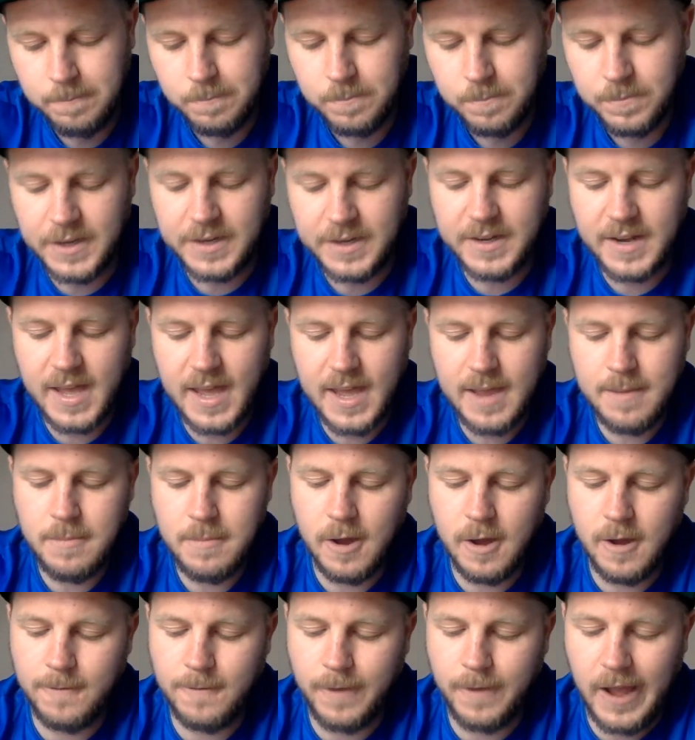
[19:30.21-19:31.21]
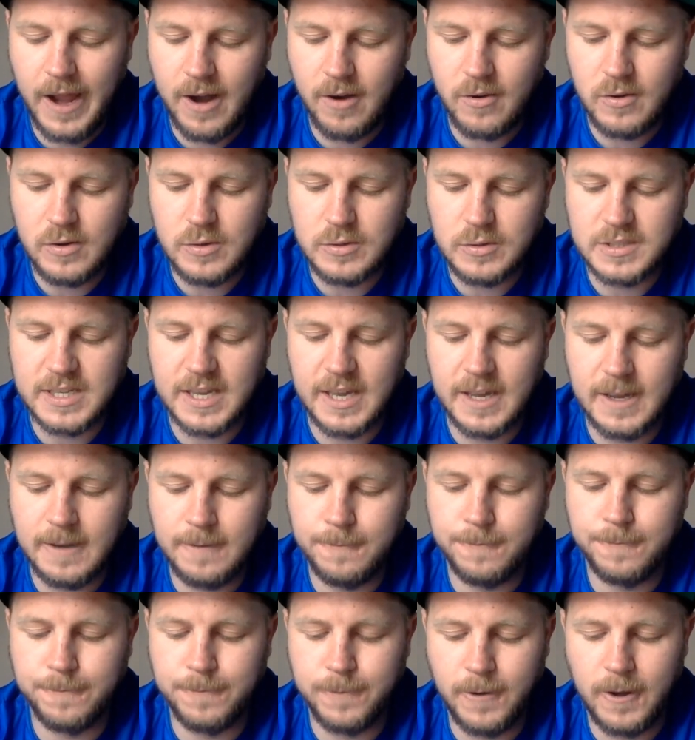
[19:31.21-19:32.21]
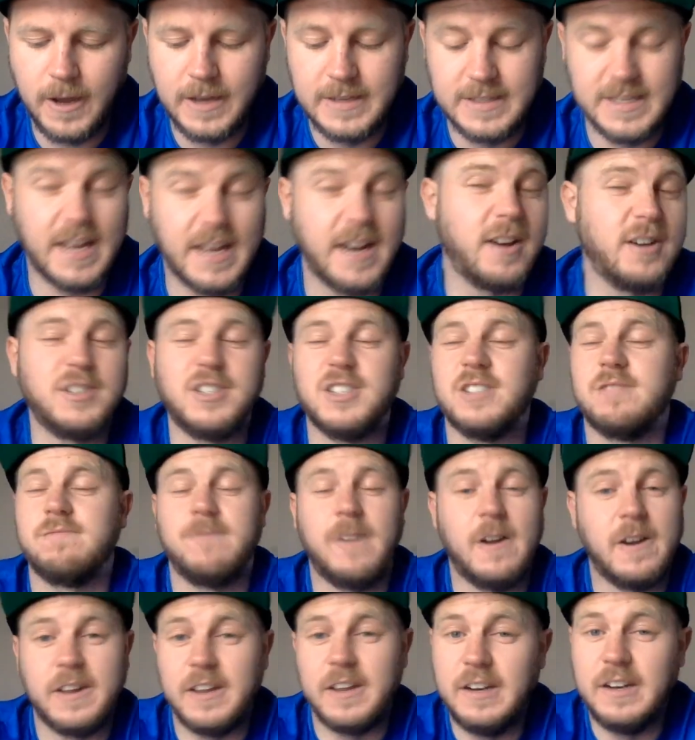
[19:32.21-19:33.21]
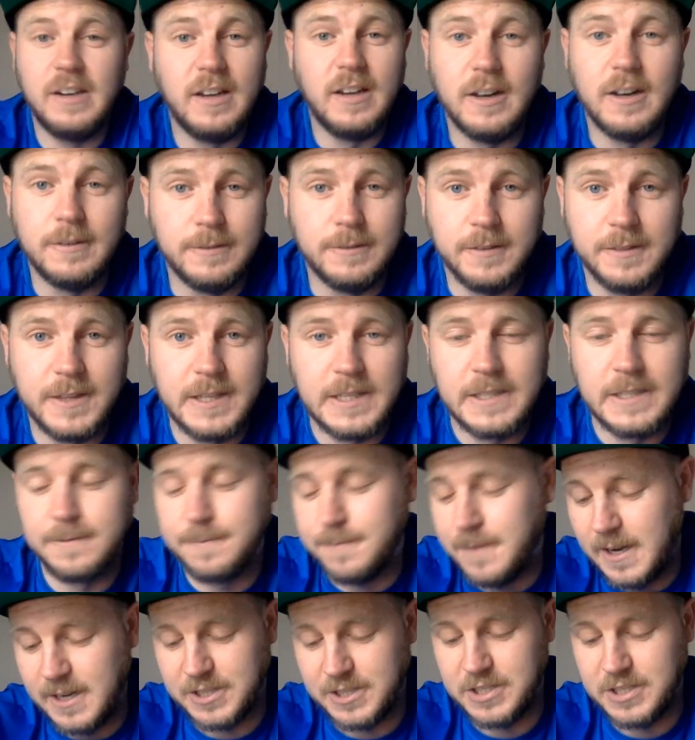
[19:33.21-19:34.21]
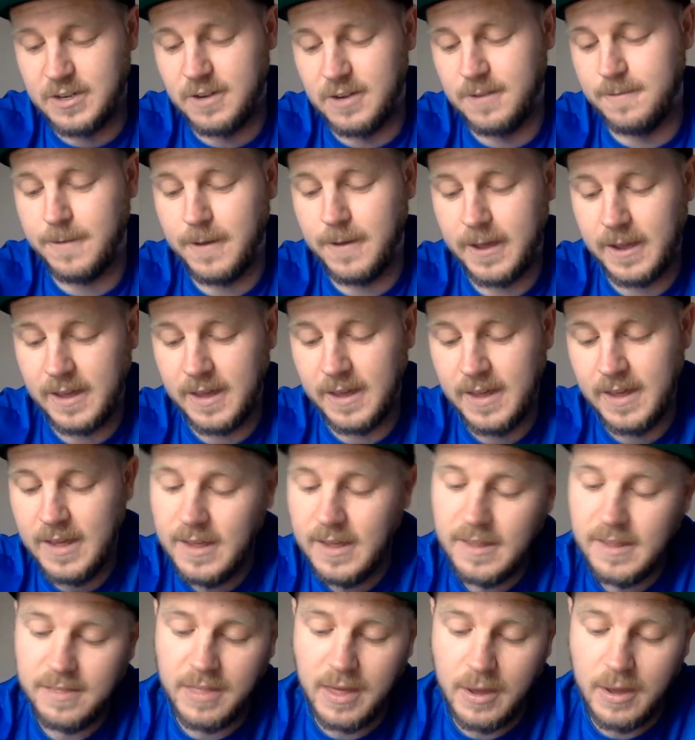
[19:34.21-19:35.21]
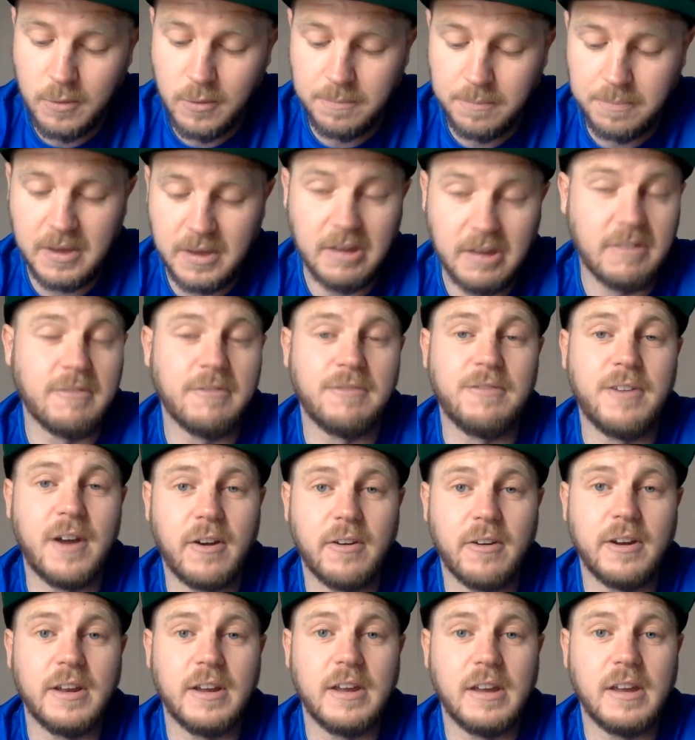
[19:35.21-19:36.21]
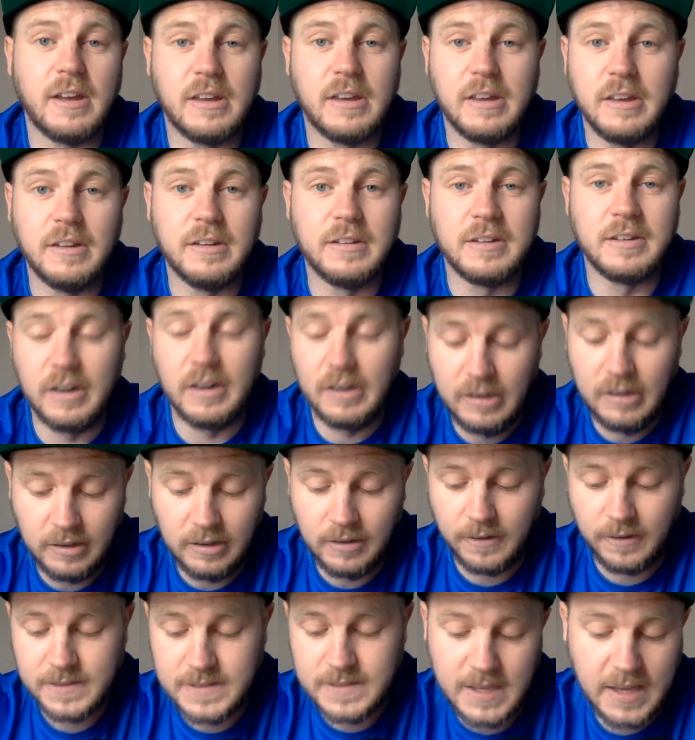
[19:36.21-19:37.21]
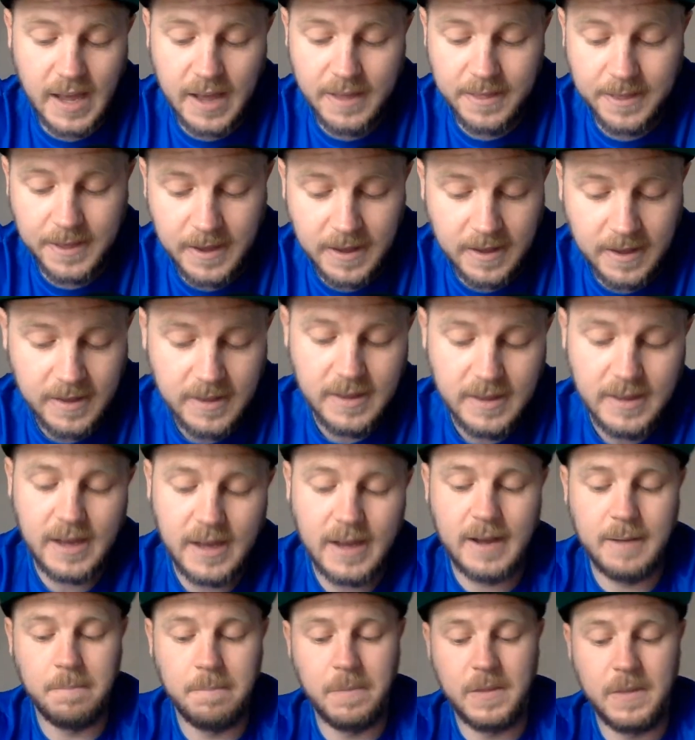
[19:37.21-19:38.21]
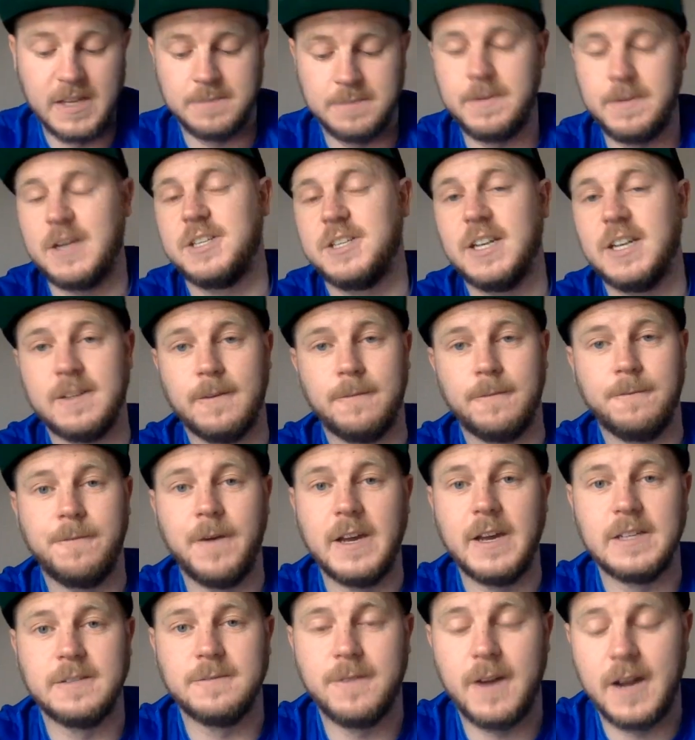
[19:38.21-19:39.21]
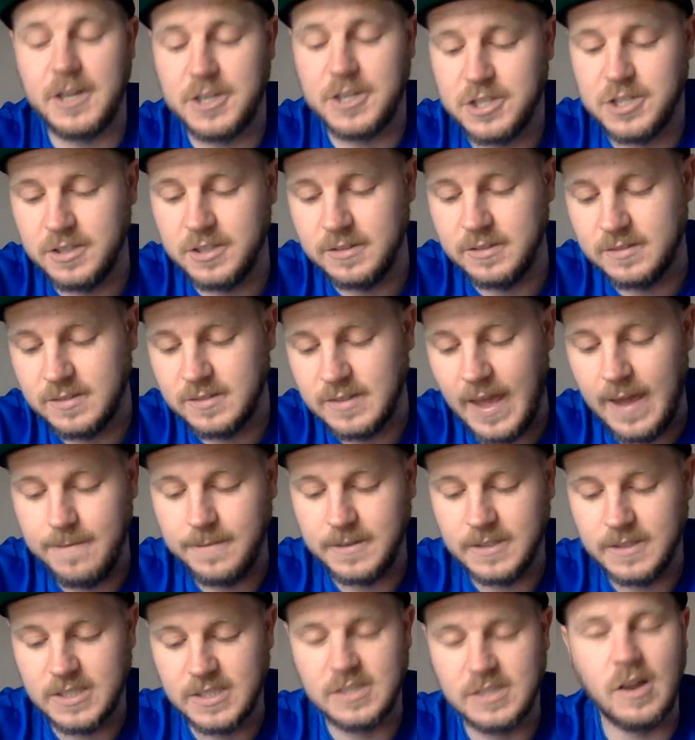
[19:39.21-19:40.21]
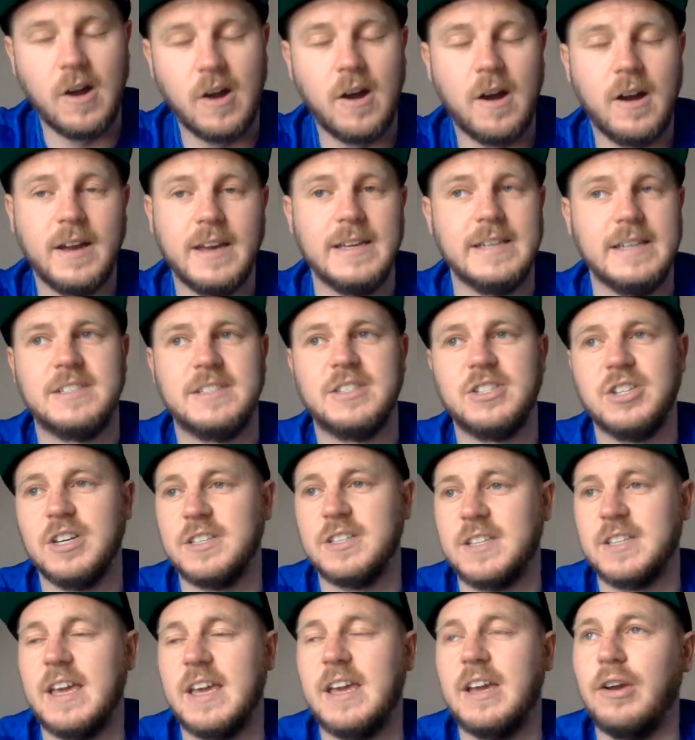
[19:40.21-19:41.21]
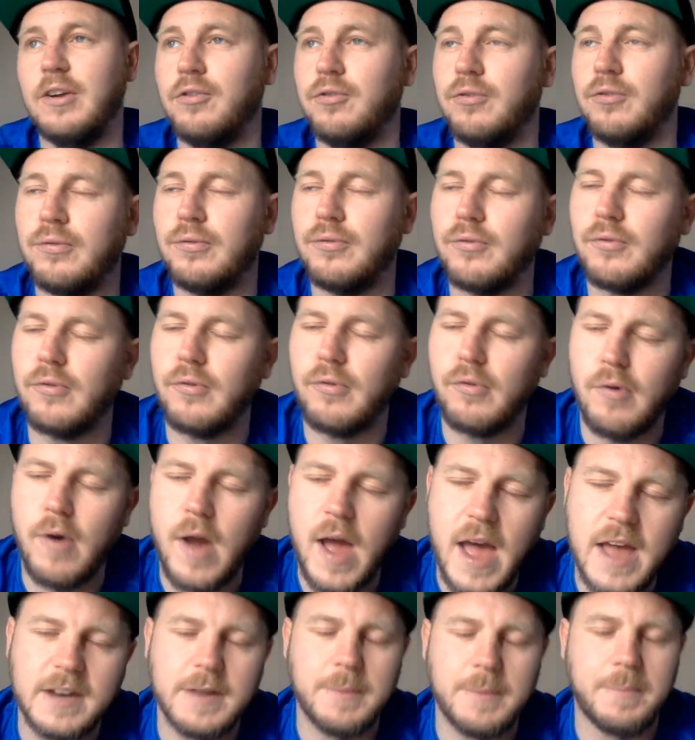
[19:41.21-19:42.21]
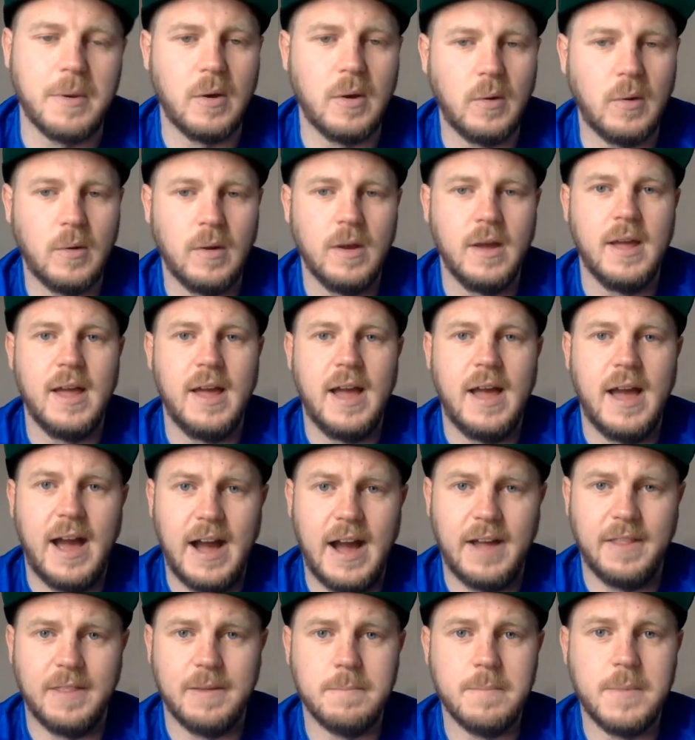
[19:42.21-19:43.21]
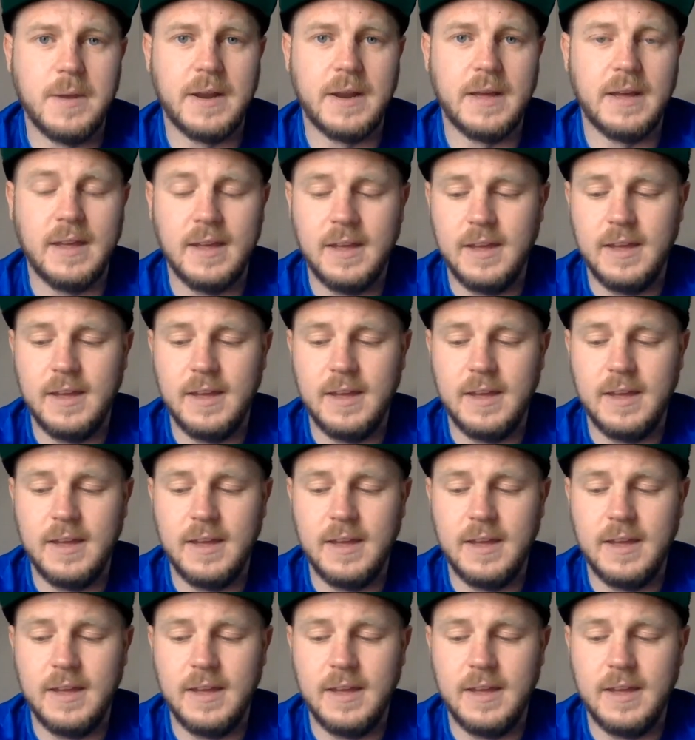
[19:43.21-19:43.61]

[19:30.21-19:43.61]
The name of Arrows in Flight. And I just fucking love this faction. I think they would be very good look together, especially as a face faction. David Starr is just incredible at the minute.